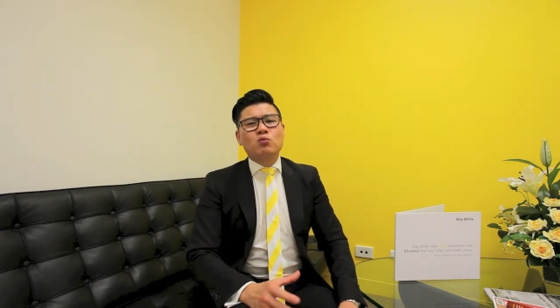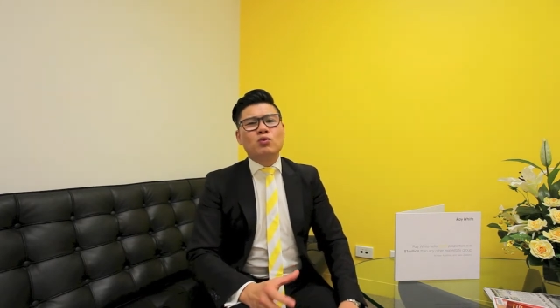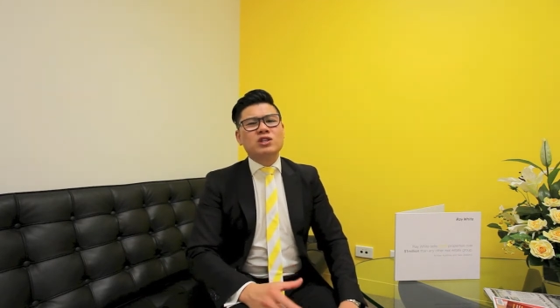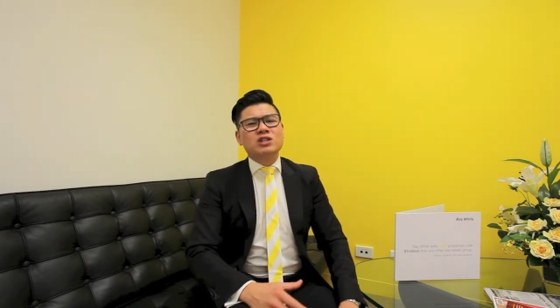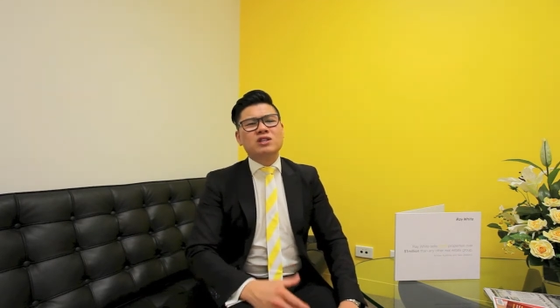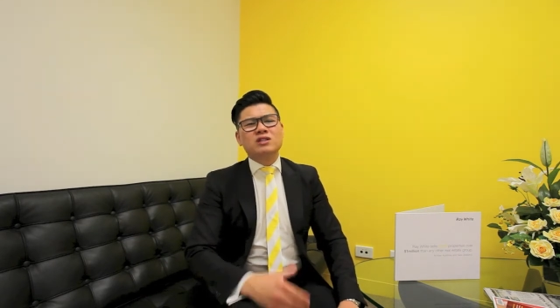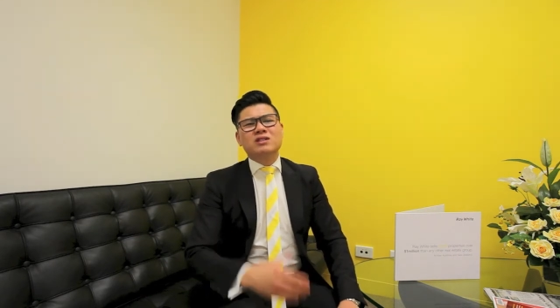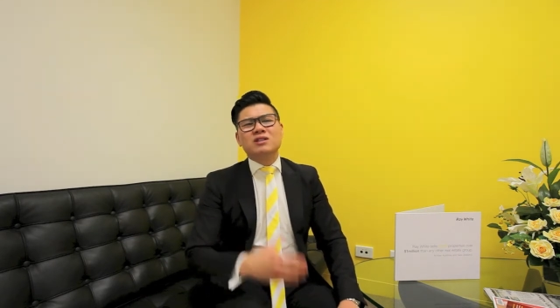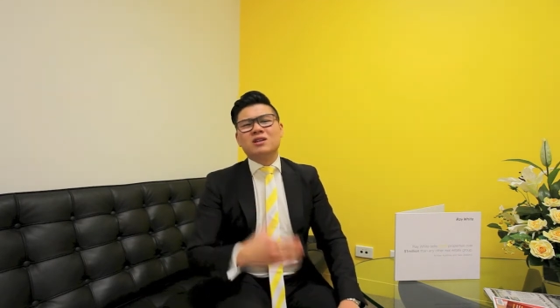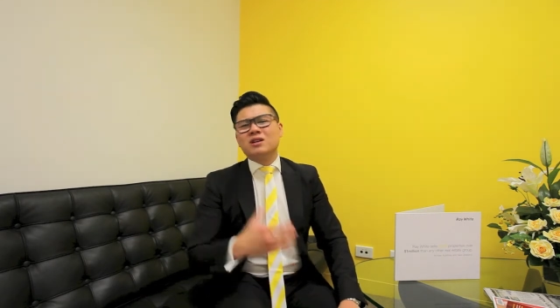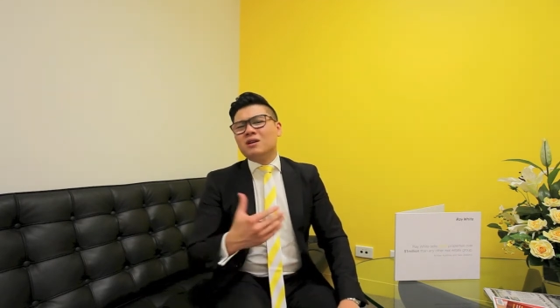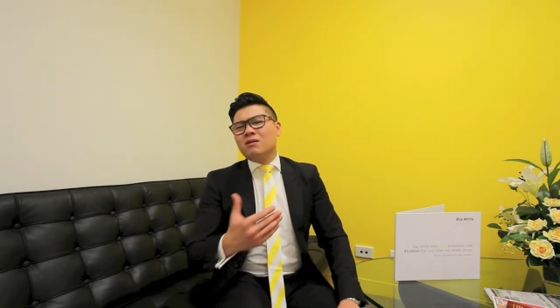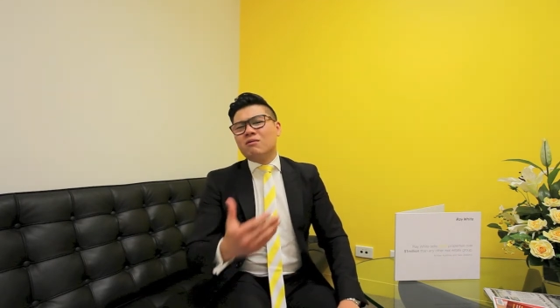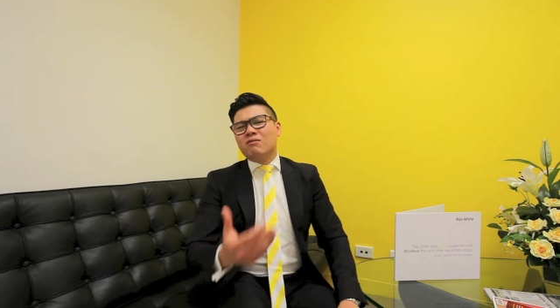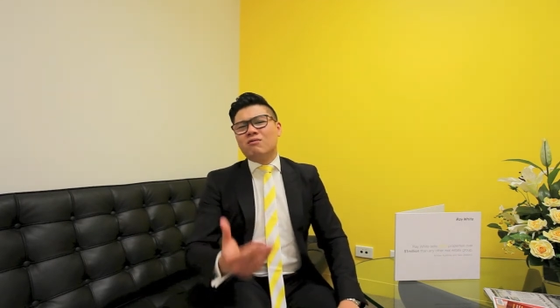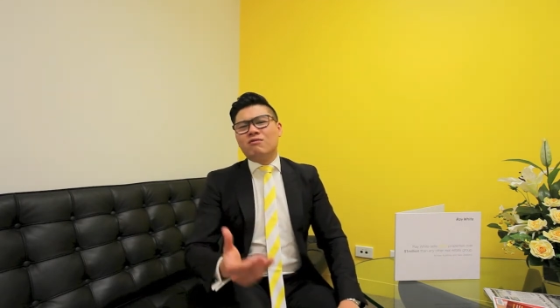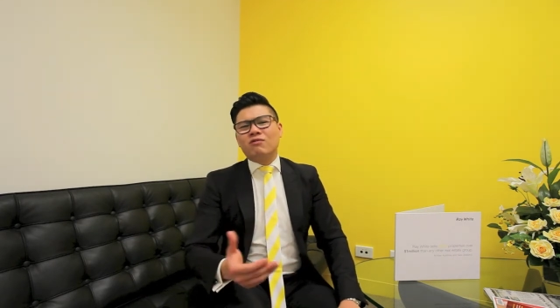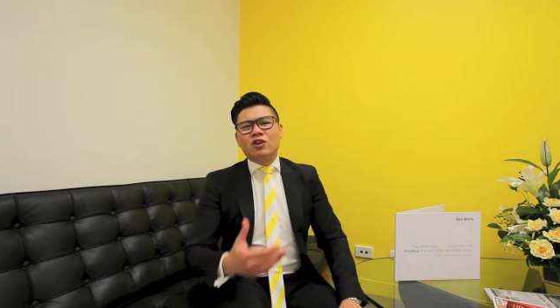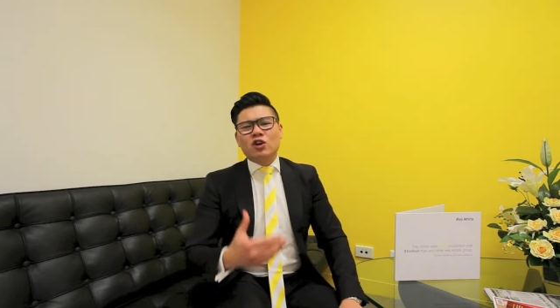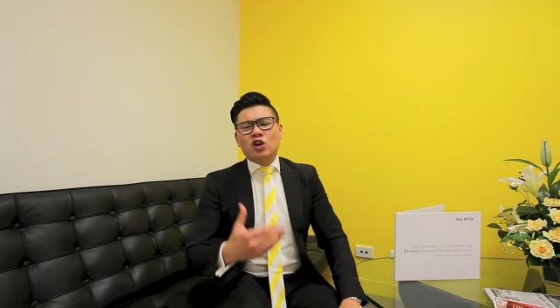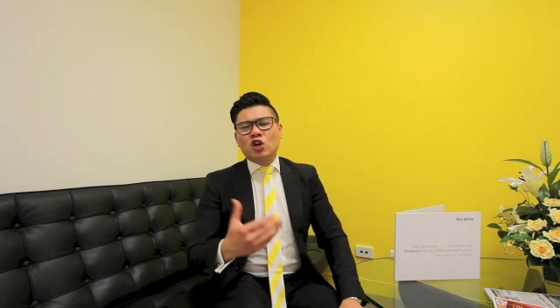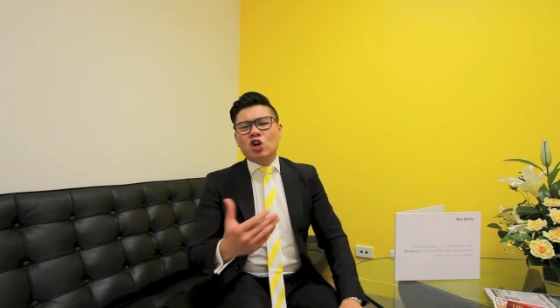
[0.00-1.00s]
which is
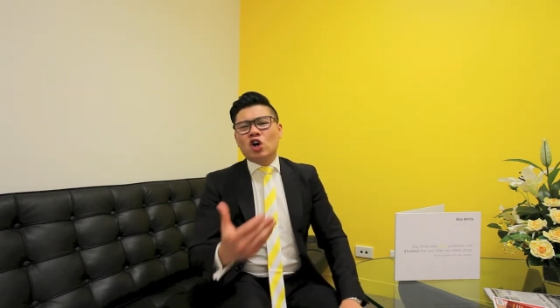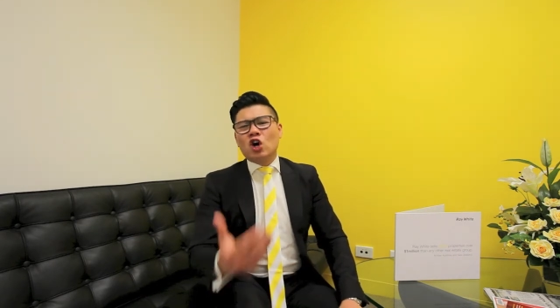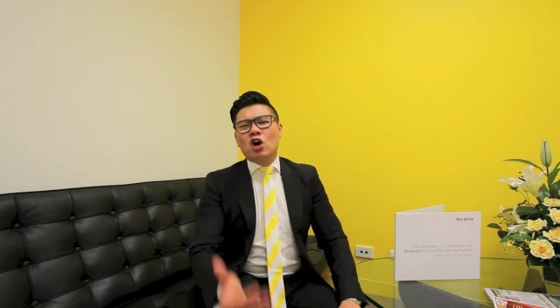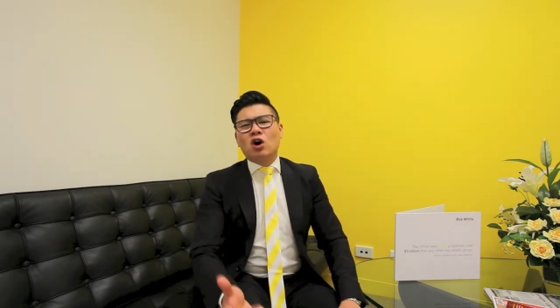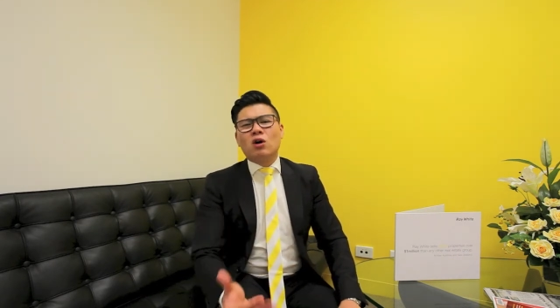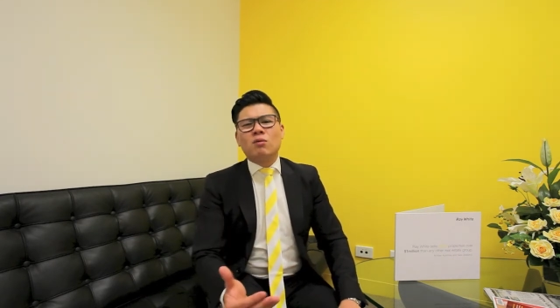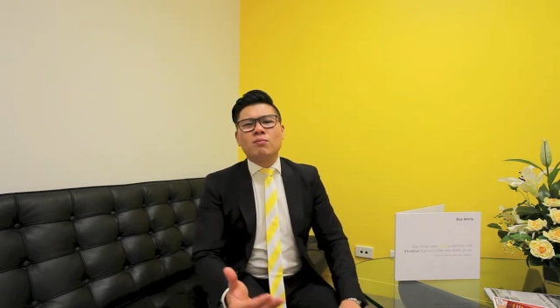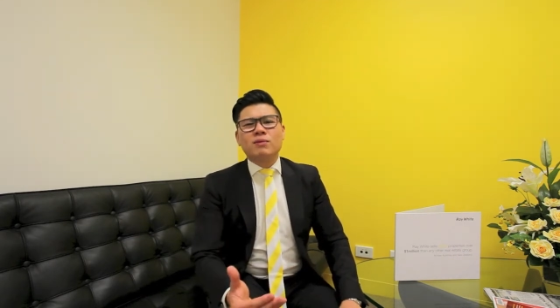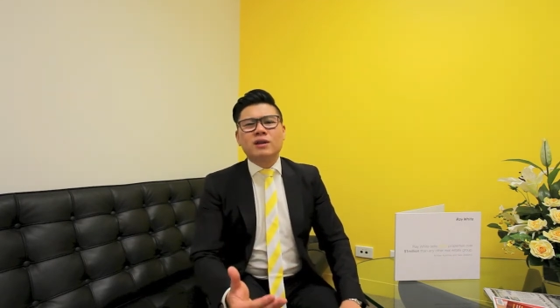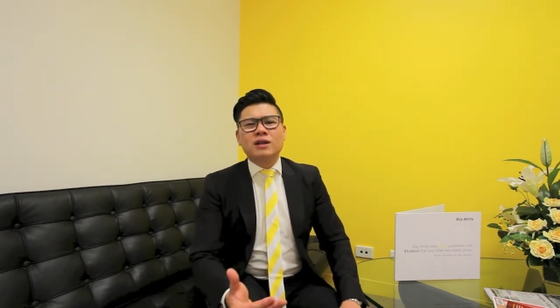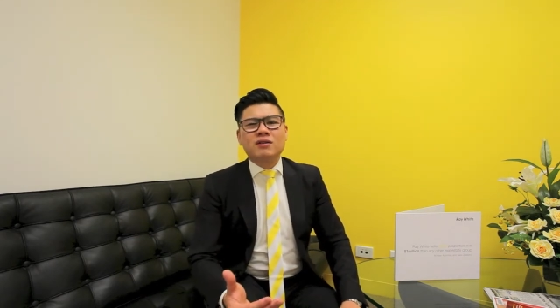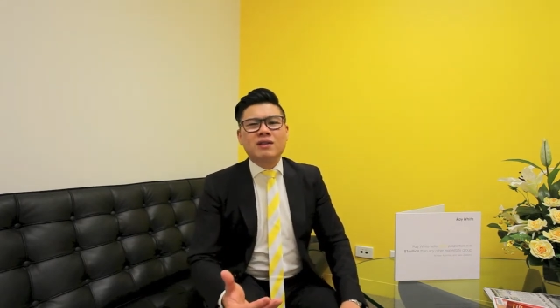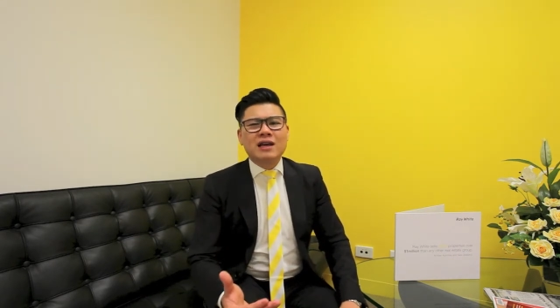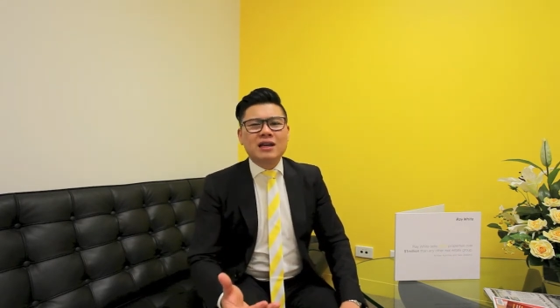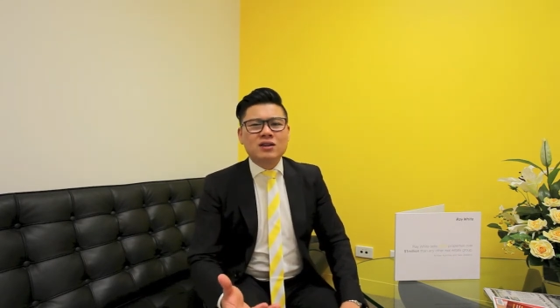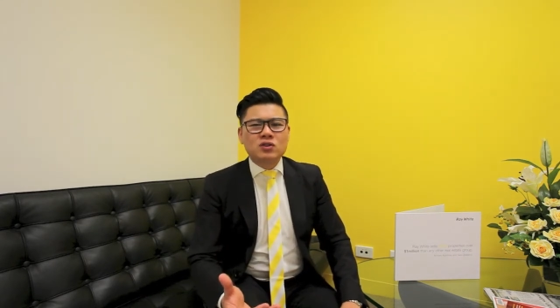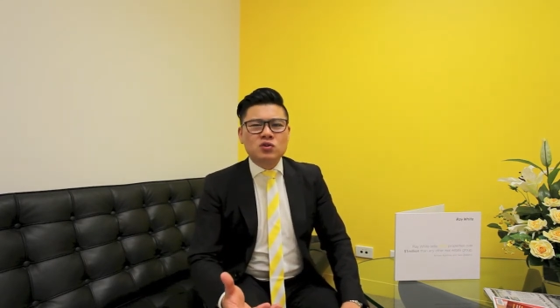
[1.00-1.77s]
very common in that